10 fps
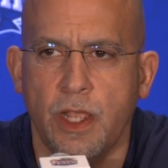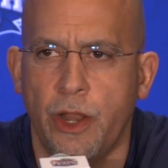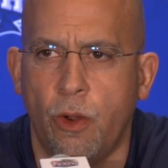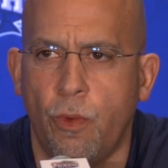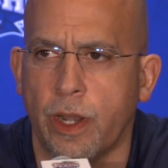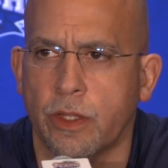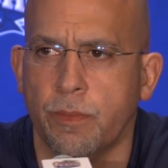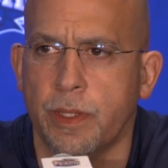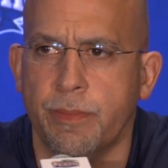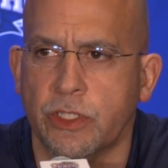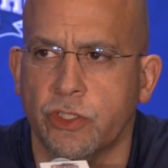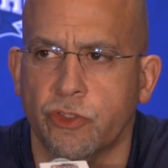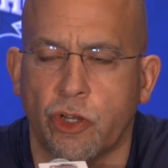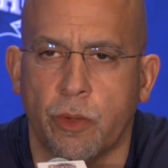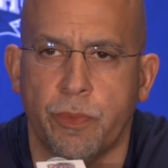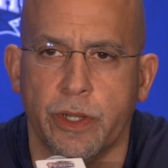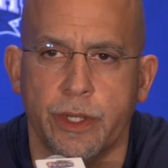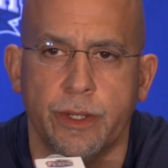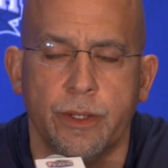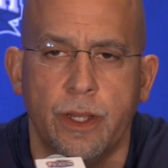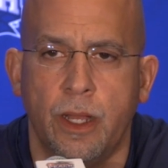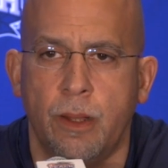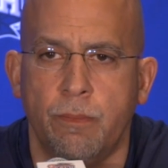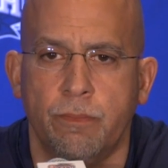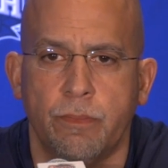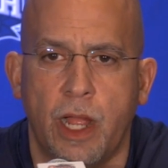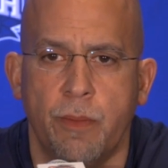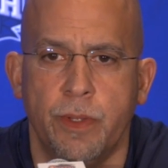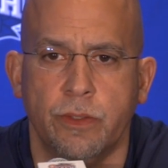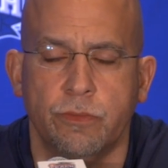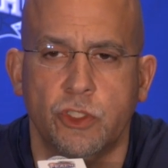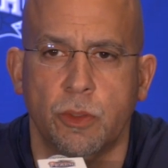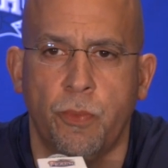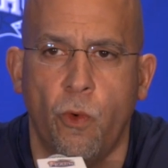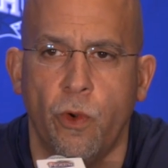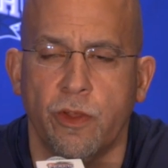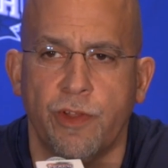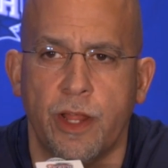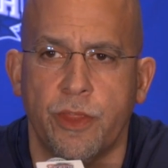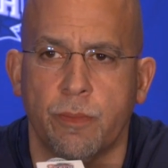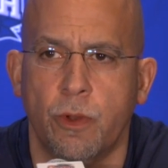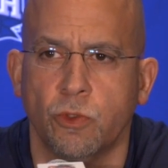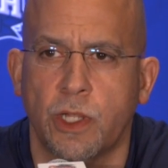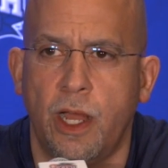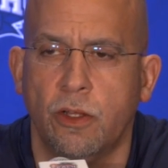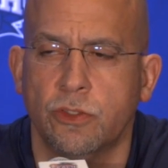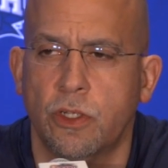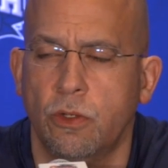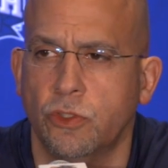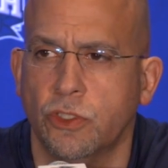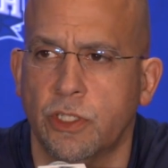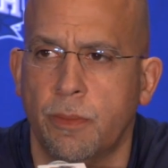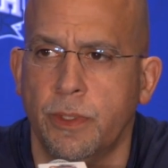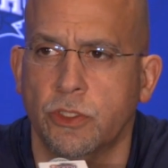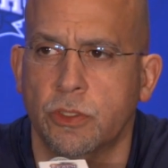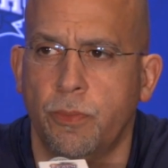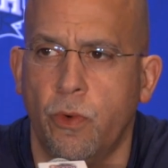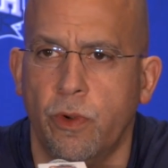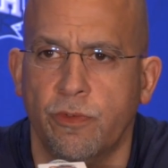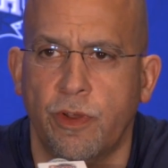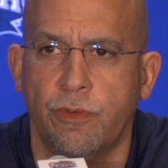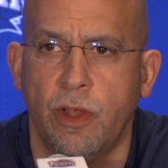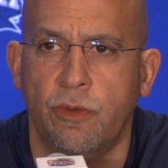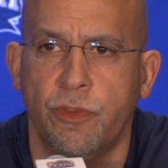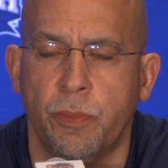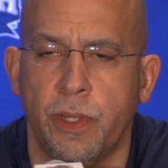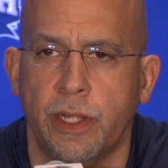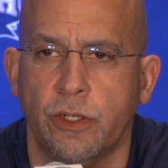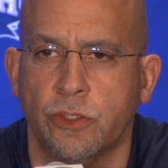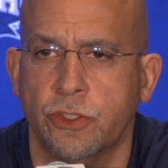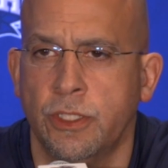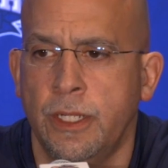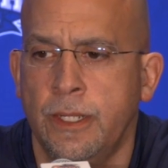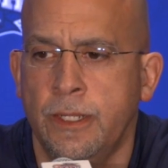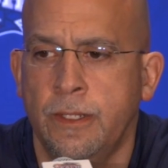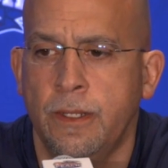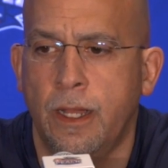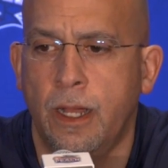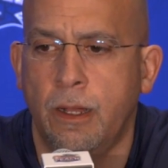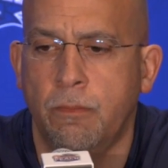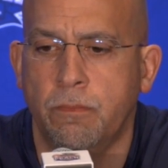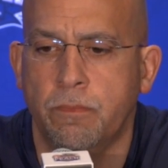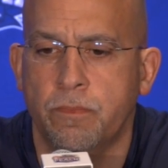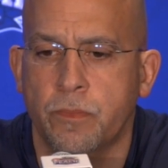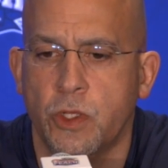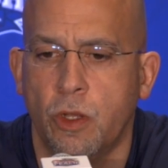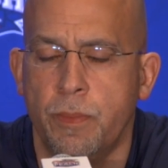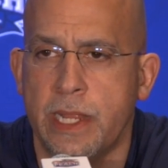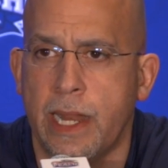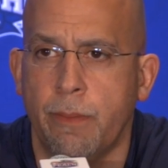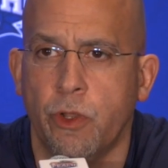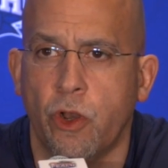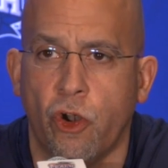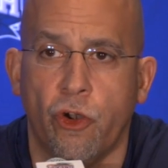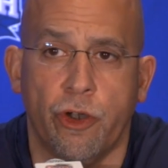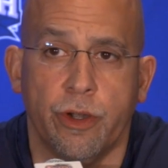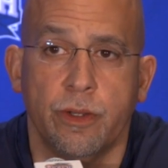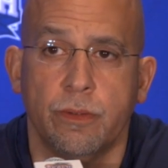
I don't want it to be misinterpreted. Um, I've been supportive, and I think most college coaches have been supportive of, of the players, um, you know, being able to earn